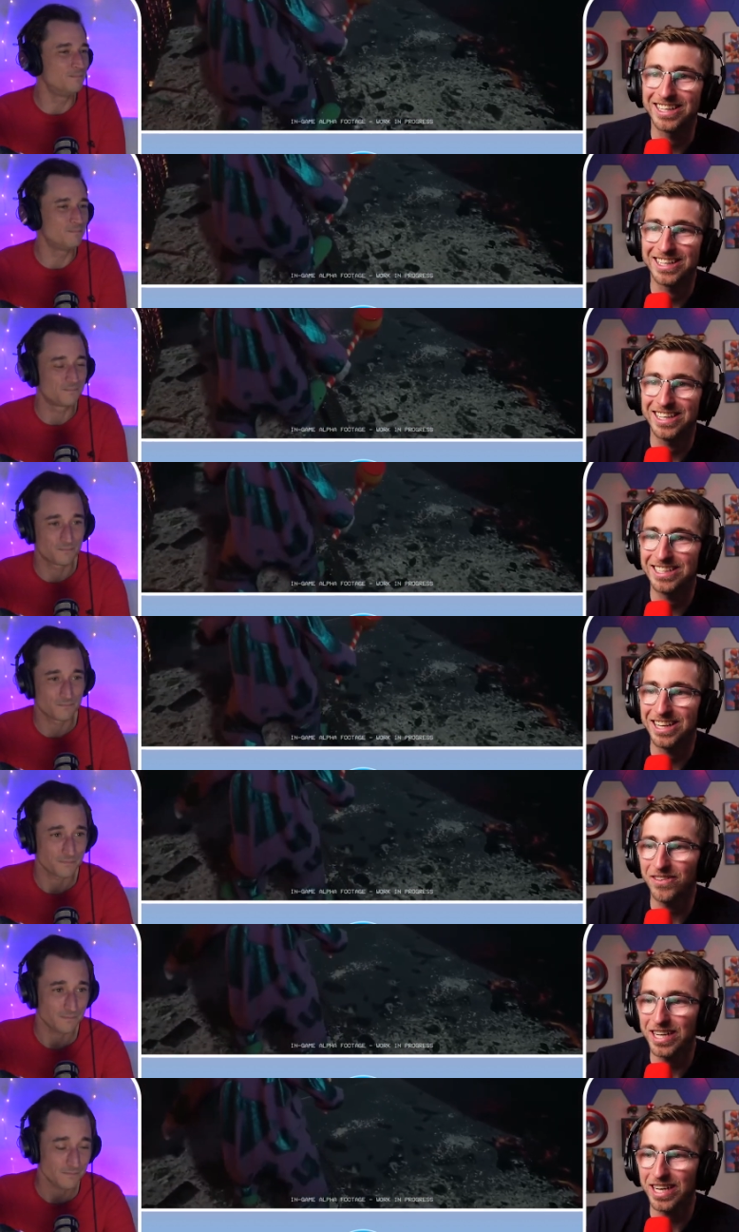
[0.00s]
Speaker 1: it
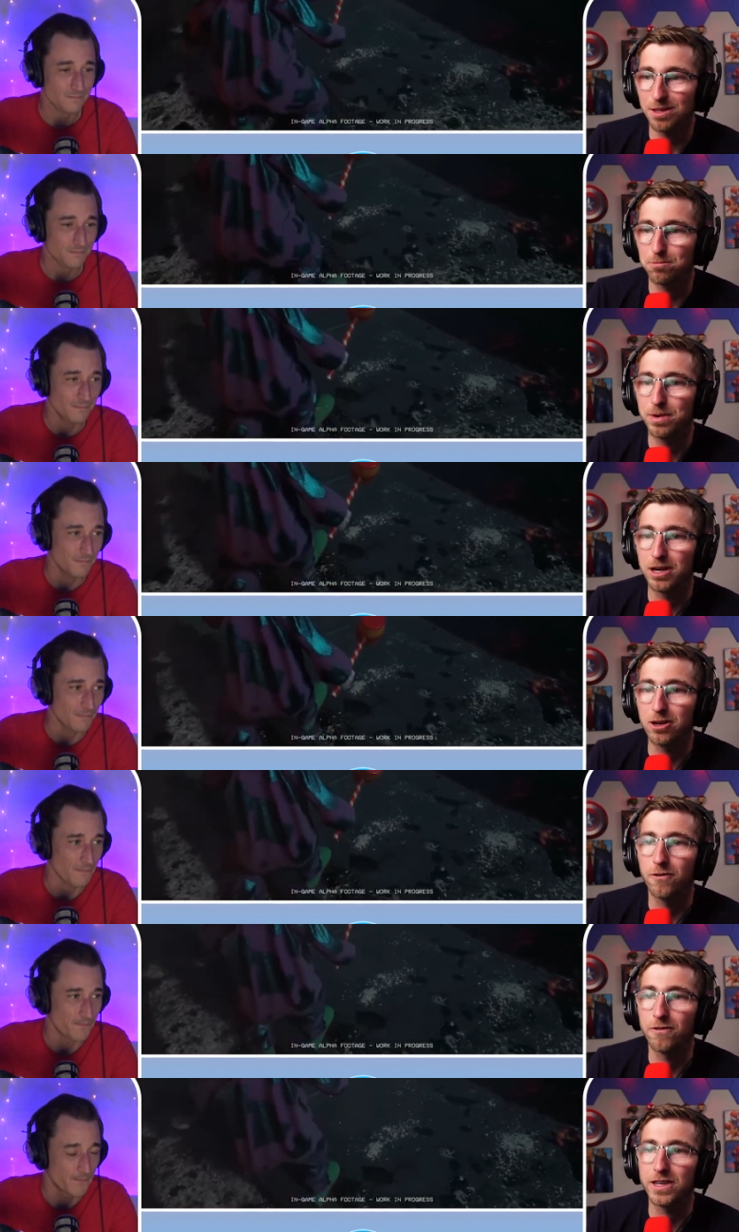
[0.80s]
definitely has a better
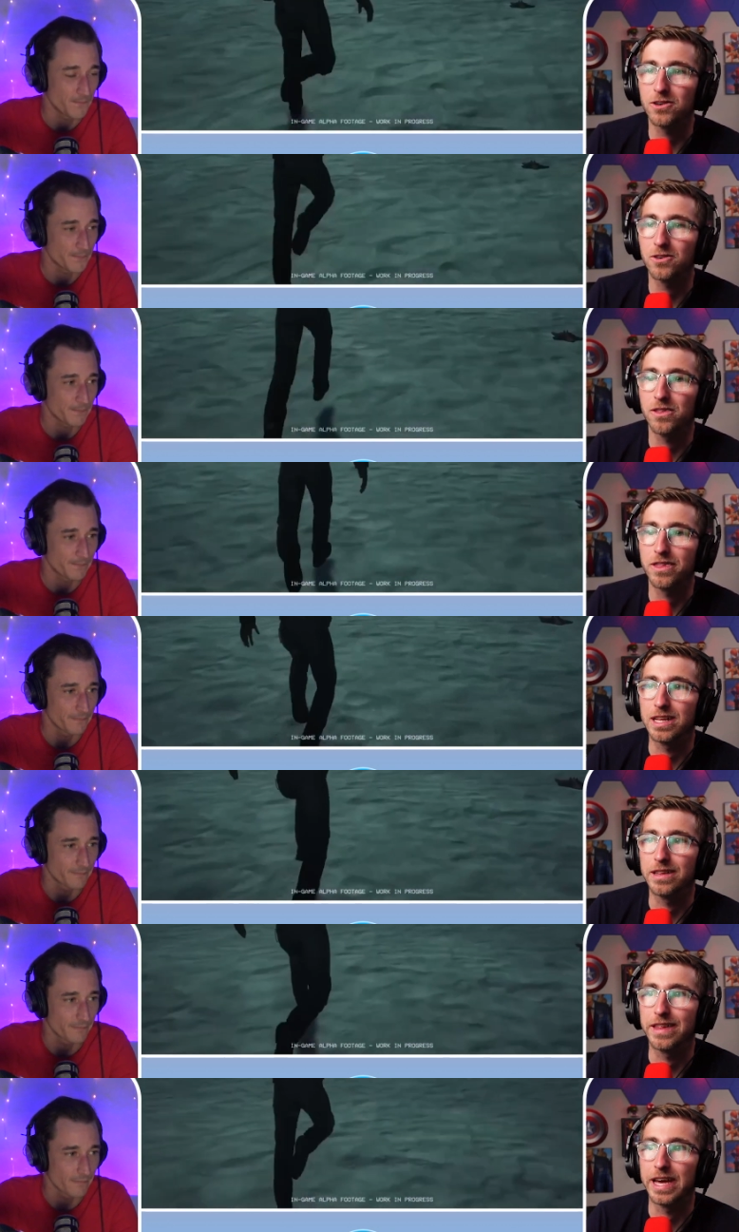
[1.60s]
feel
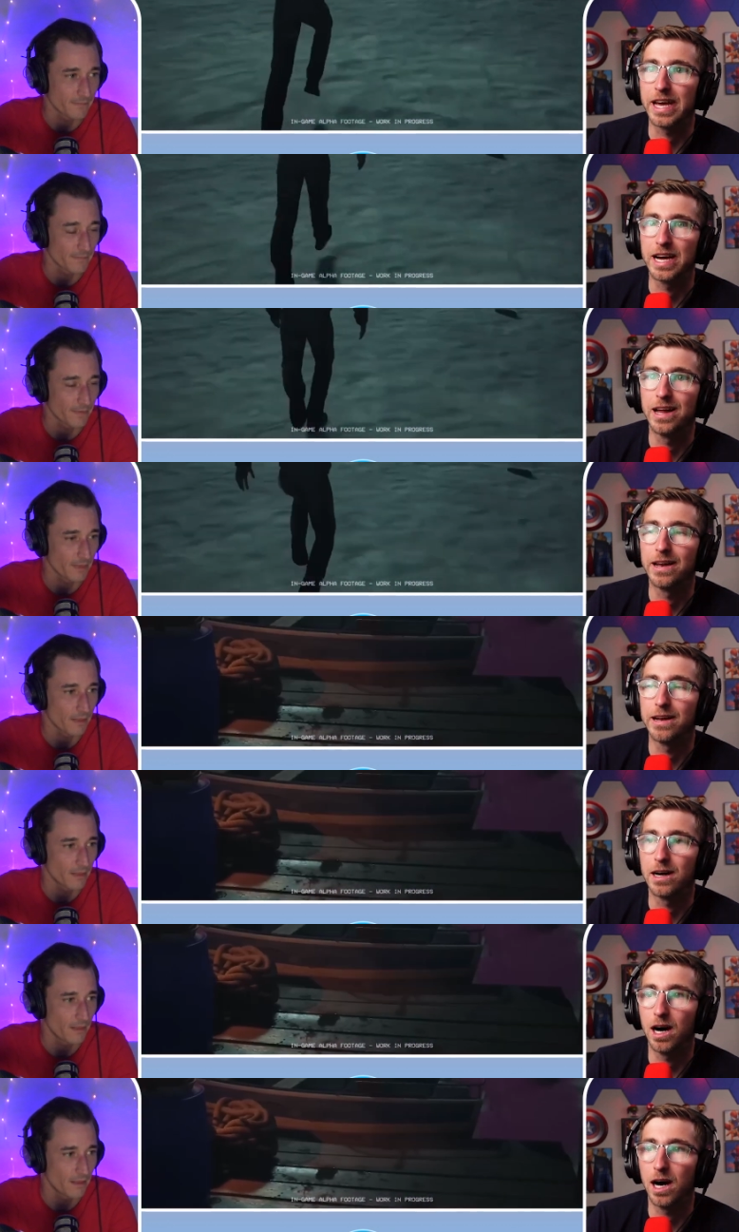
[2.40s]
than
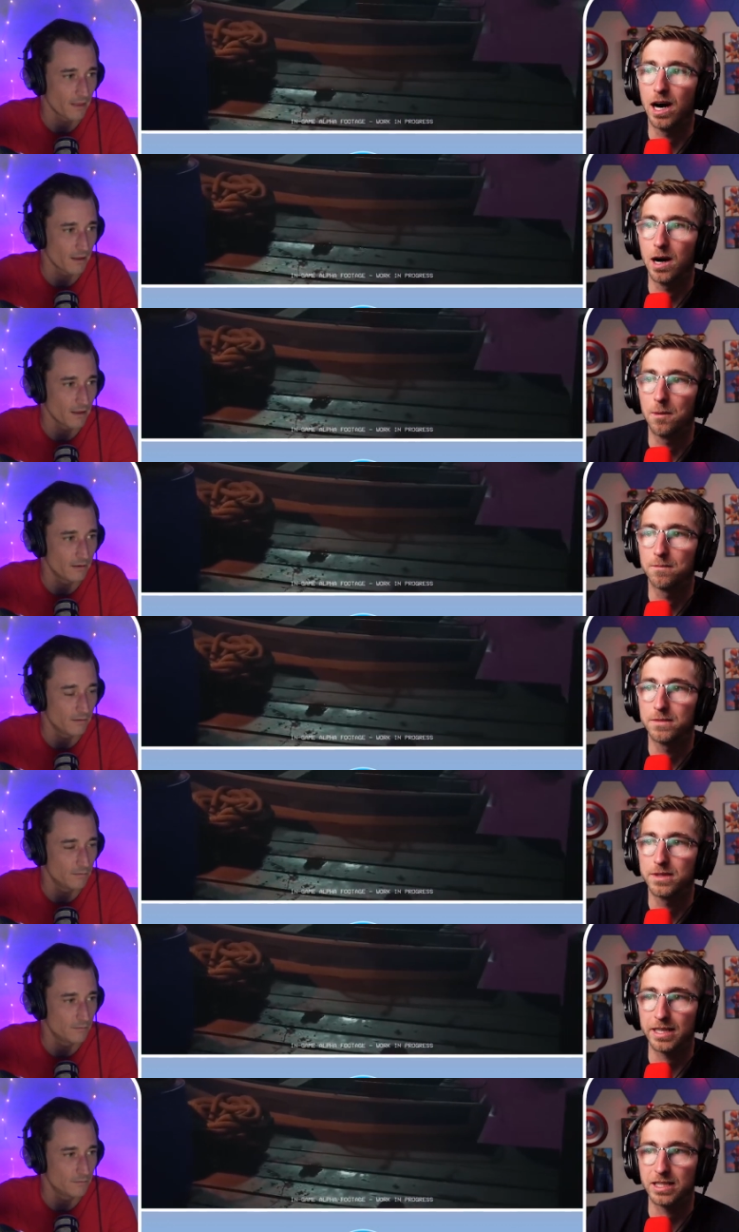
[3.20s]
um,
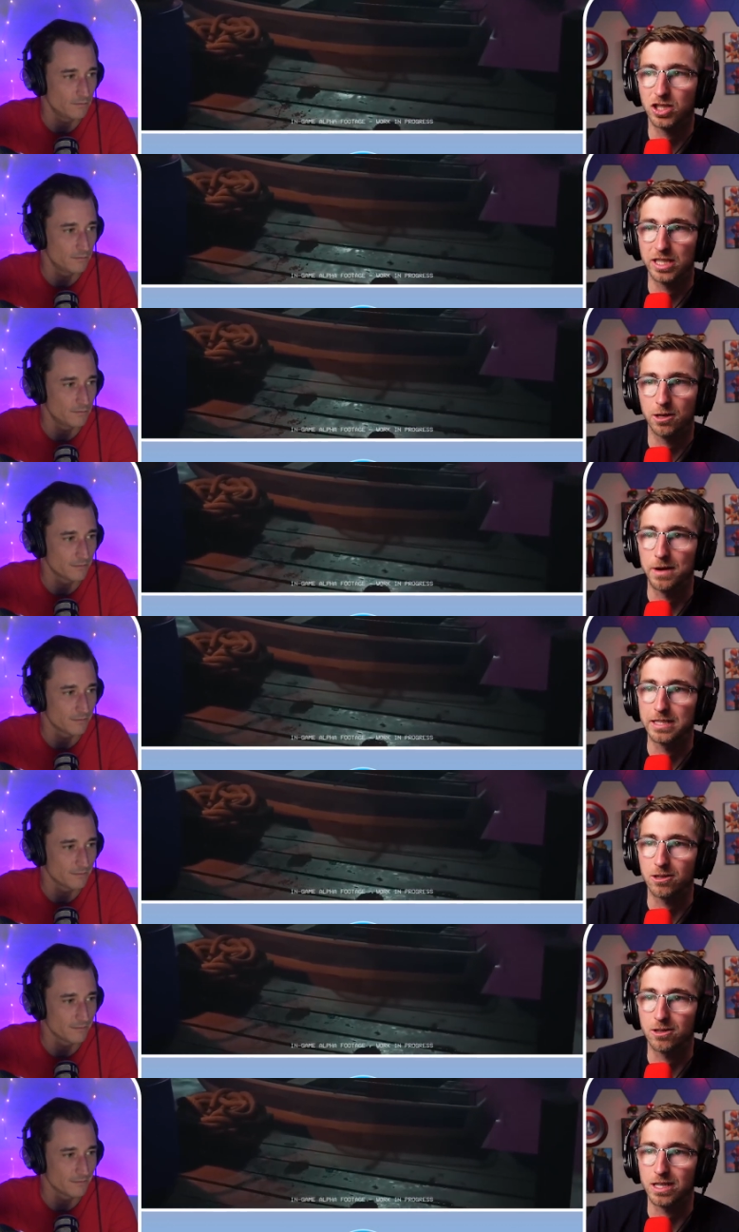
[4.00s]
Texas Chainsaw
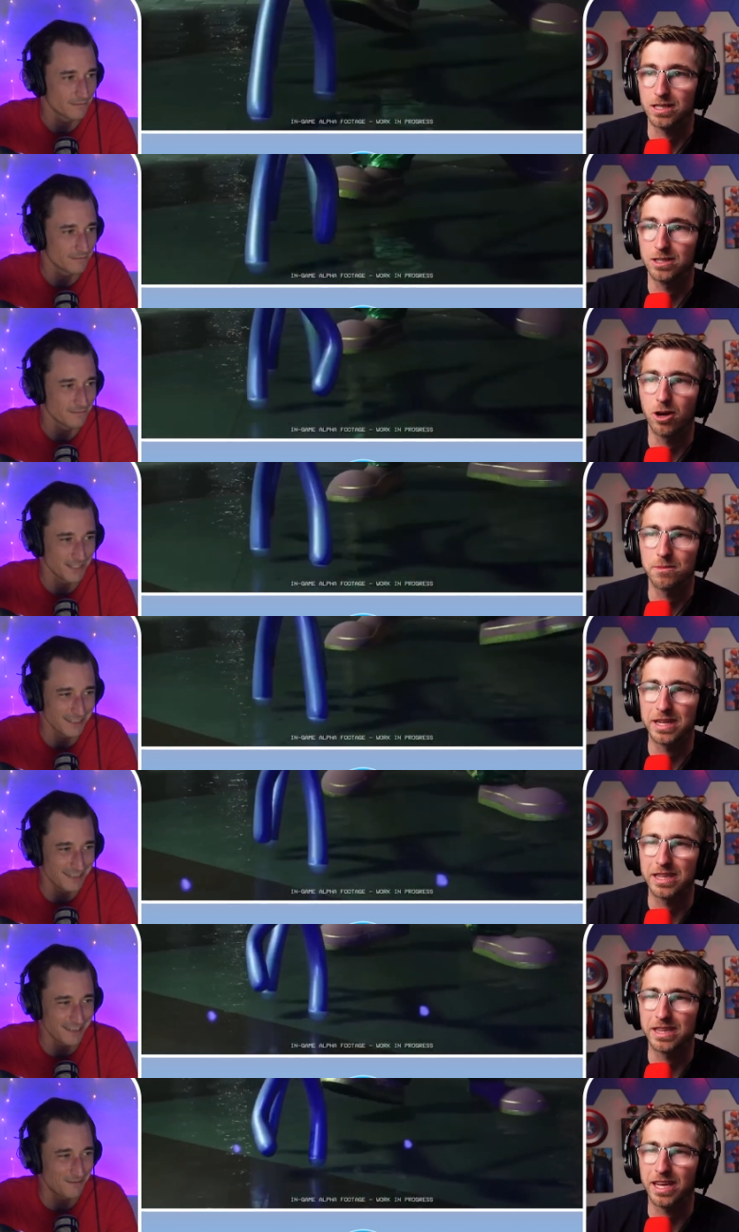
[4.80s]
Massacre did. You know what I mean?
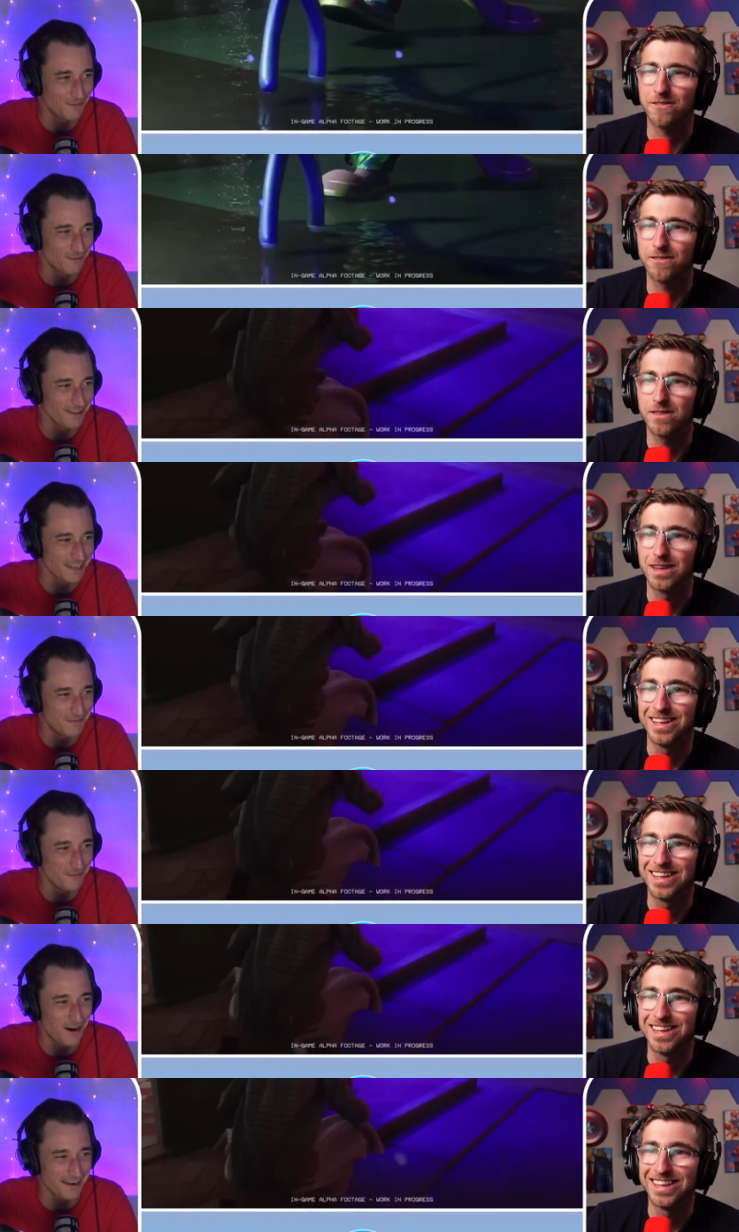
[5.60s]
Look, like at it, him,
Speaker 2: look at
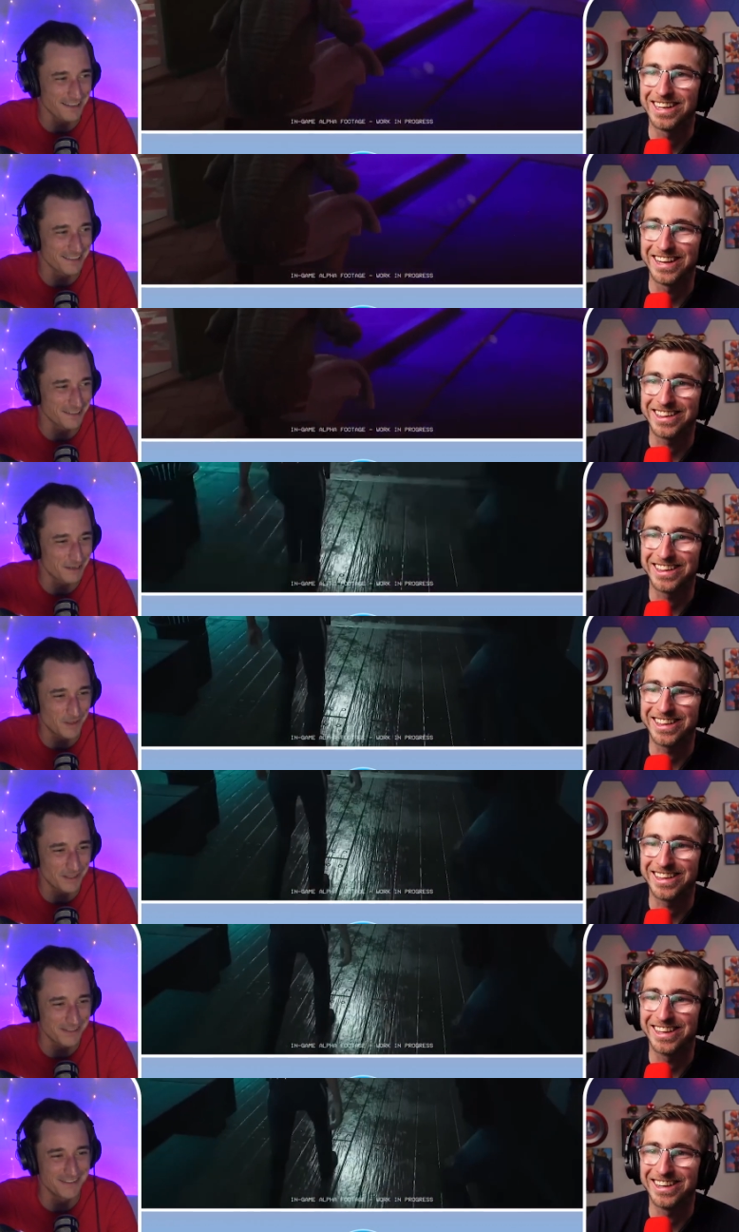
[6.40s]
him walking yeah. the little
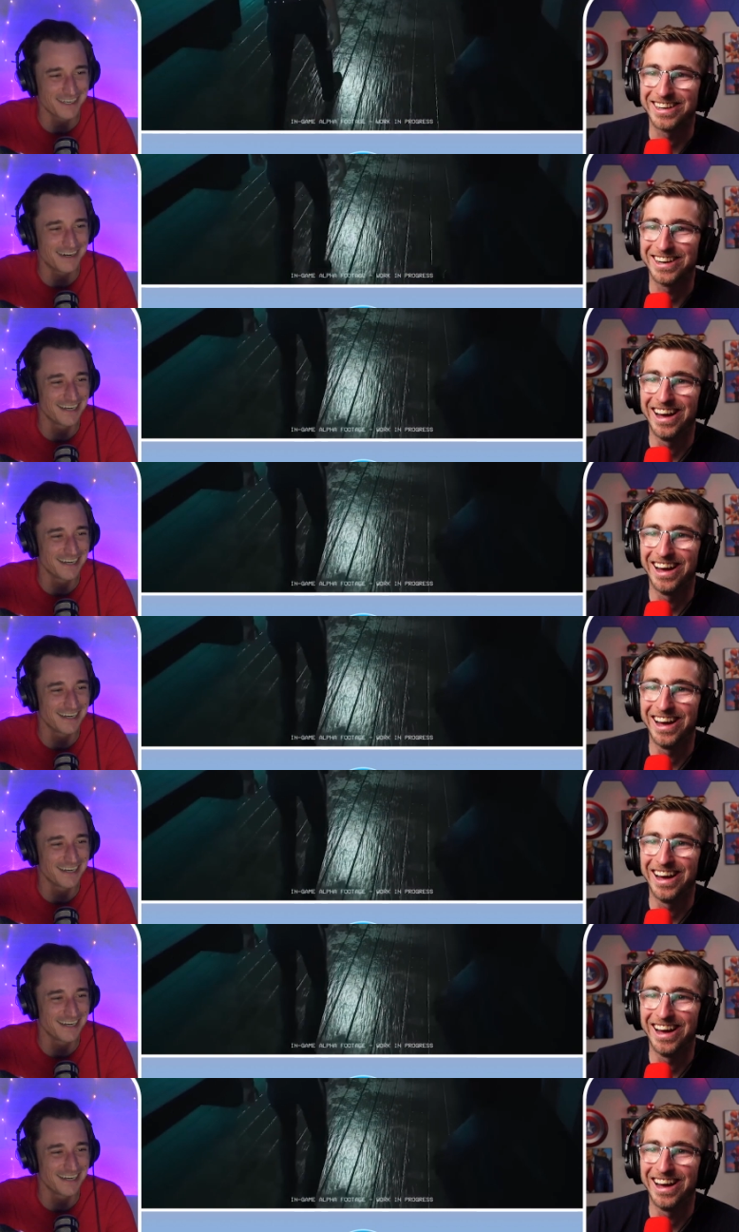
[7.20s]
balloon dog.